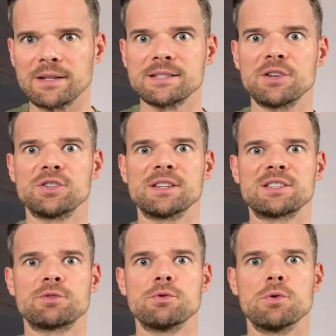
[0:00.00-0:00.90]
such as
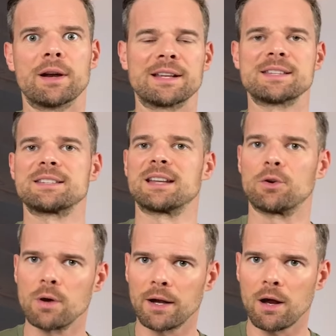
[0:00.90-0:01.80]
through an existing
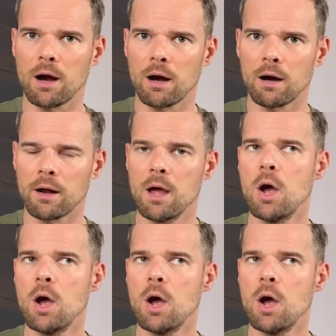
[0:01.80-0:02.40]
credit card